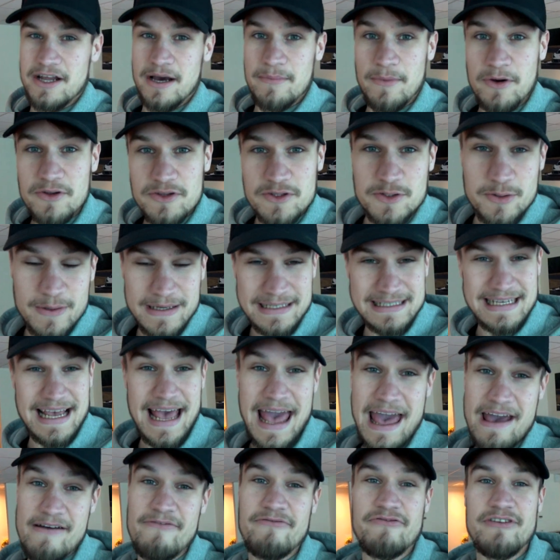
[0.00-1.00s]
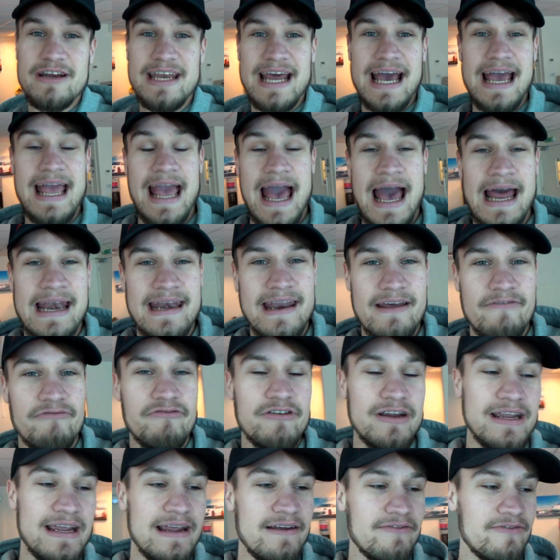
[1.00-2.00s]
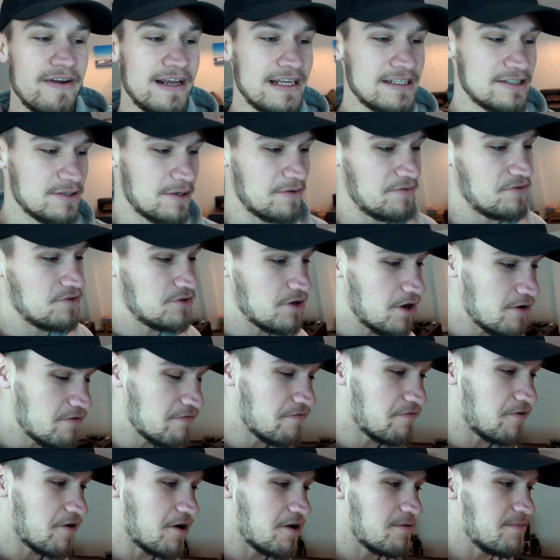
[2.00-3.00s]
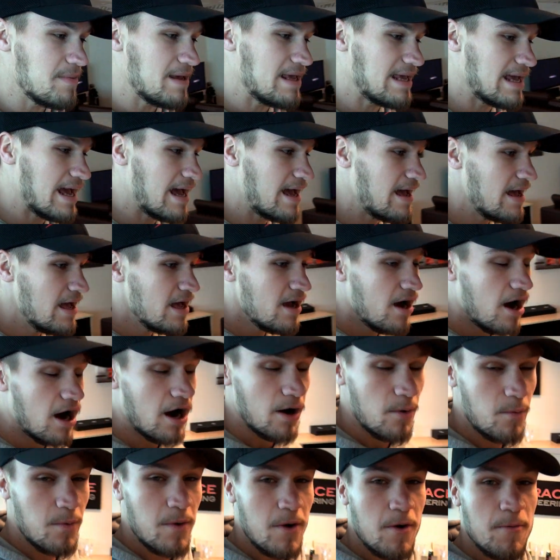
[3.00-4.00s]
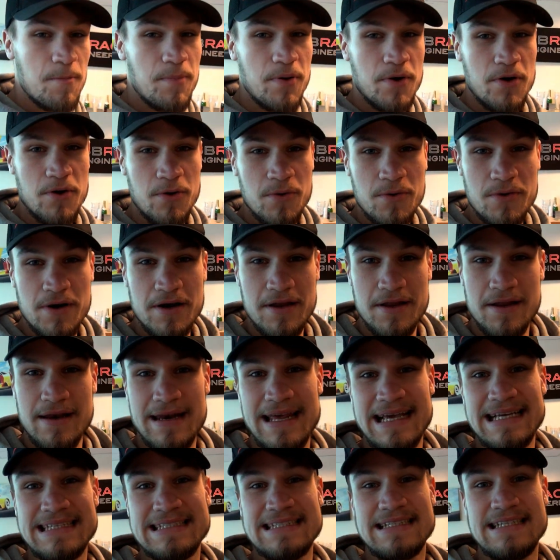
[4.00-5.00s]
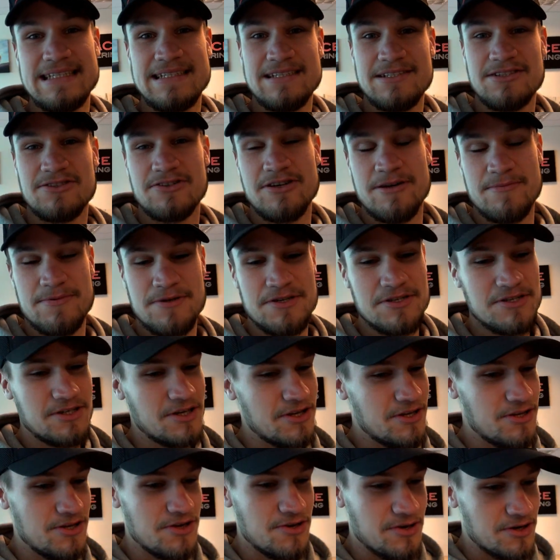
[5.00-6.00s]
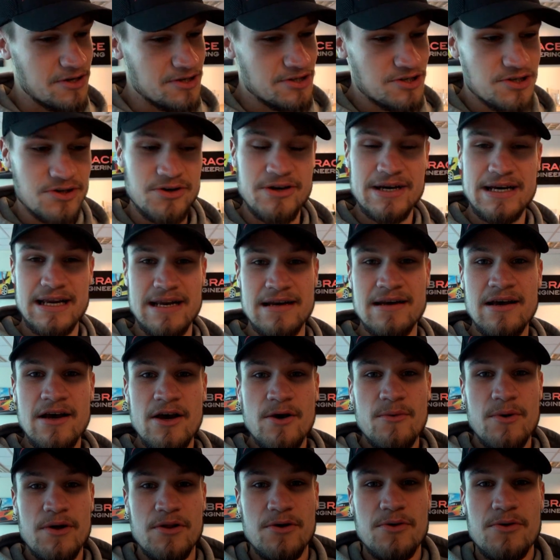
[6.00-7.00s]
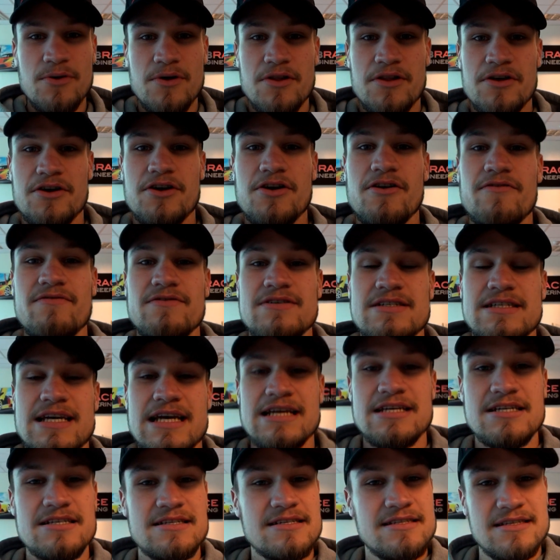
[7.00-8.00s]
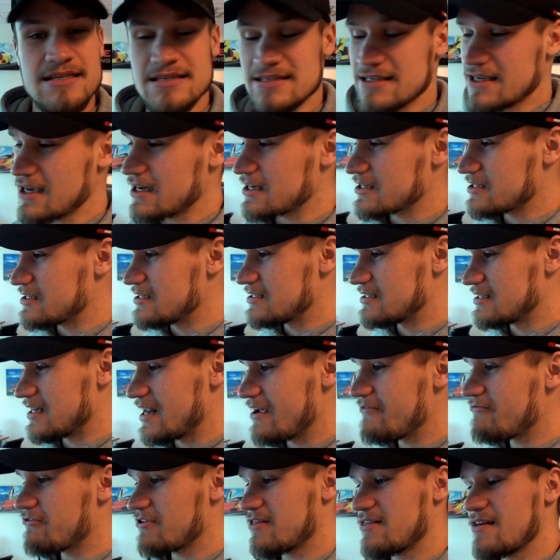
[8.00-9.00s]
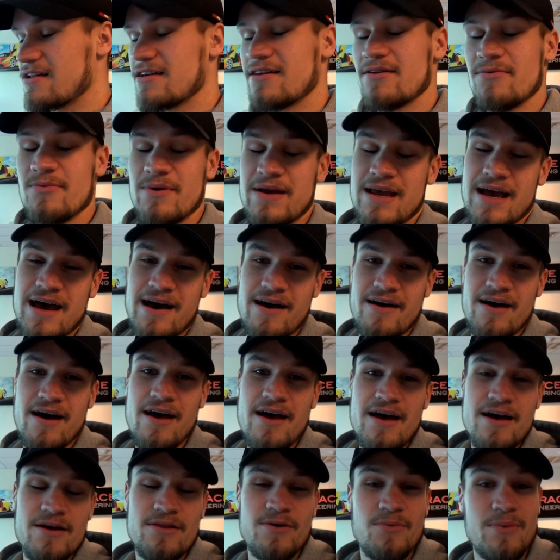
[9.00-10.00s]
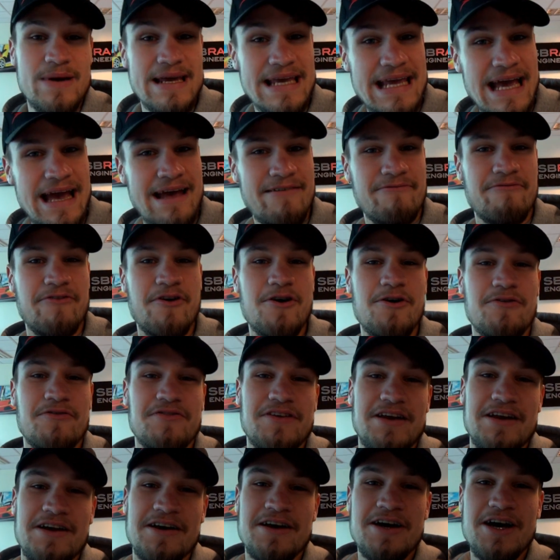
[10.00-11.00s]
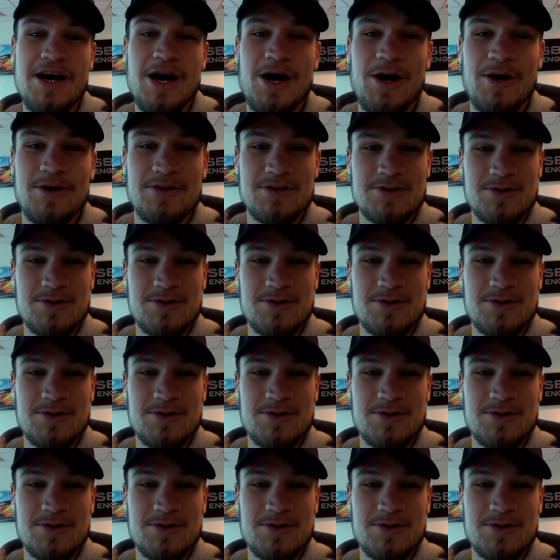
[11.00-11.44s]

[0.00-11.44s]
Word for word: I'm on Twitter every day and every evening, so if you don't follow me yet, I will put all of the links in the description so that you can join in with all of the conversations, discussions, and everything that we get involved in on